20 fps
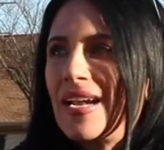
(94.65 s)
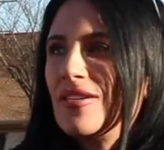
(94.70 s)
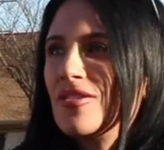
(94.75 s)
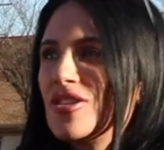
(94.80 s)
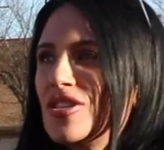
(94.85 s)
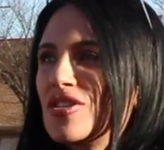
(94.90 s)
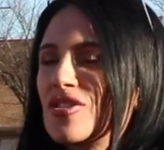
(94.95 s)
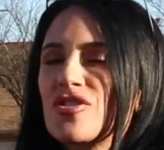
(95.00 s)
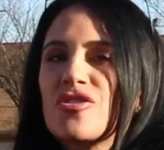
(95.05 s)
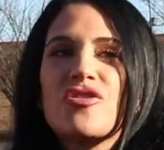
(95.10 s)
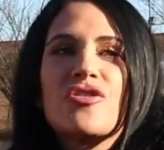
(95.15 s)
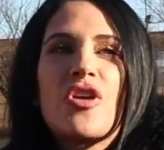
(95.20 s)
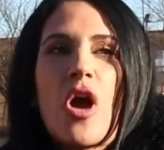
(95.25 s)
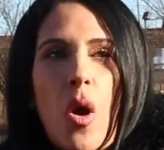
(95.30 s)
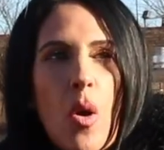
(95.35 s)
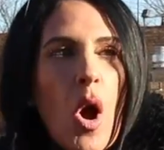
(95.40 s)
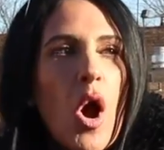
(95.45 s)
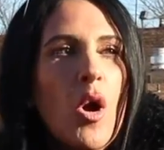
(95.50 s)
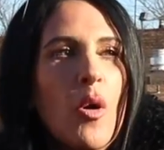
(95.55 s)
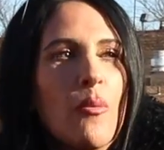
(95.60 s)
You think you're the best
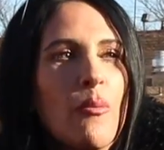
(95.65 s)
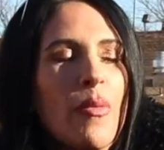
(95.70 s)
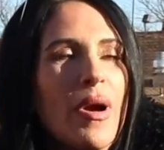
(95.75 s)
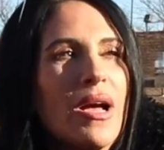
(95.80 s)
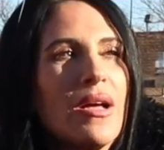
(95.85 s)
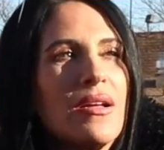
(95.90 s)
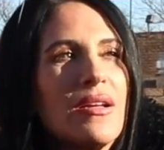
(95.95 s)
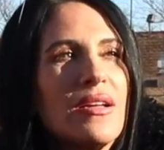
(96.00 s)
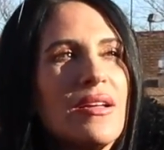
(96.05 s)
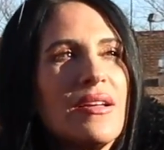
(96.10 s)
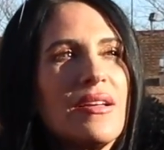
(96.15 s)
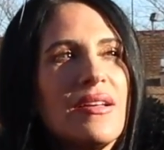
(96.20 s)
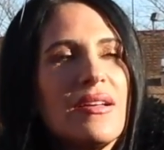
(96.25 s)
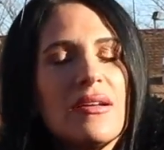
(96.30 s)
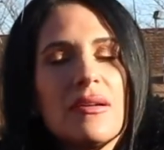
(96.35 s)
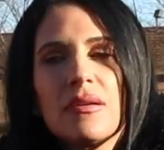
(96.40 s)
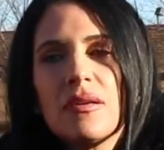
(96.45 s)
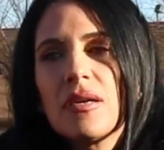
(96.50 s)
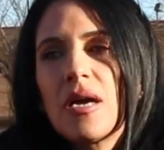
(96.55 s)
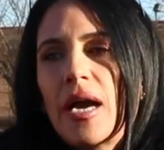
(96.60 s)
driver? You think
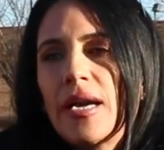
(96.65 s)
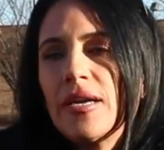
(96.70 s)
you're the best driver?